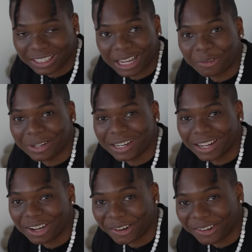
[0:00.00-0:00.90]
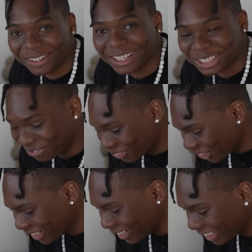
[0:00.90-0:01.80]
that we did earlier this
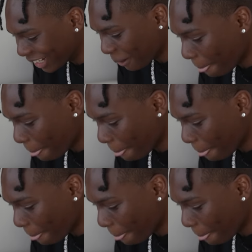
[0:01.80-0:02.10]
morning.